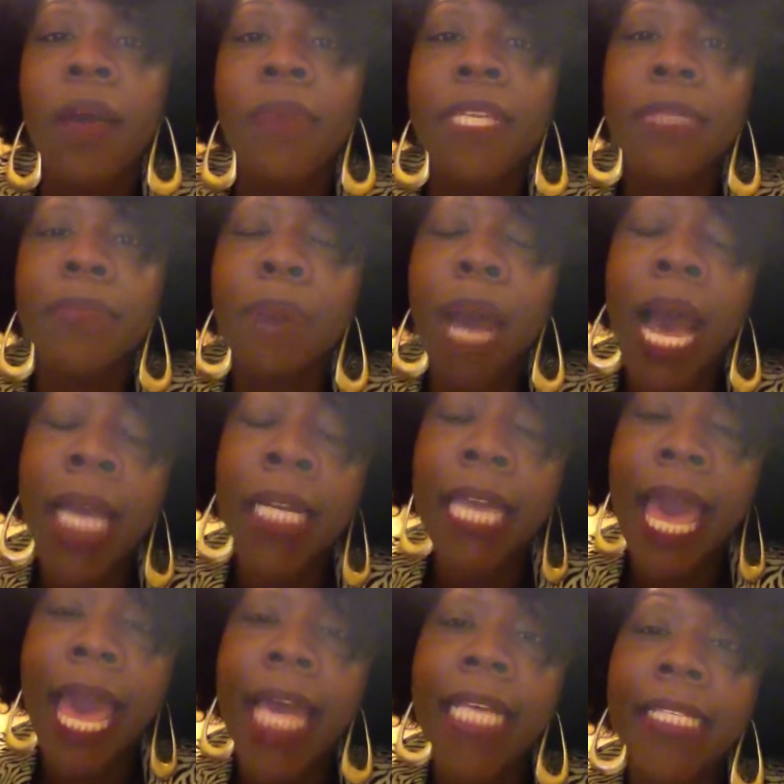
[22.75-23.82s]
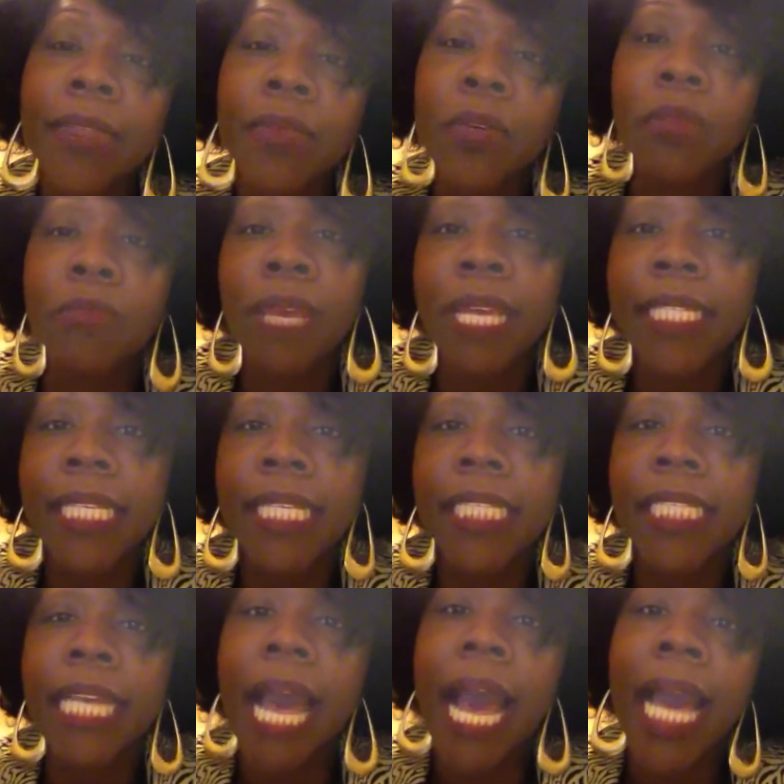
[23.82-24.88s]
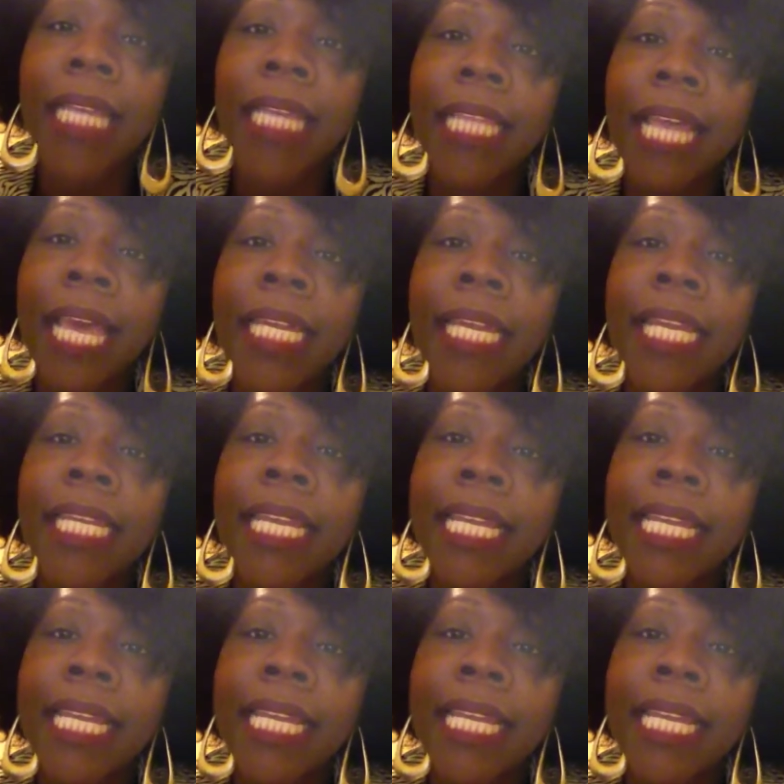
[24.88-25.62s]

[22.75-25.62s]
This podcast will basically highlight and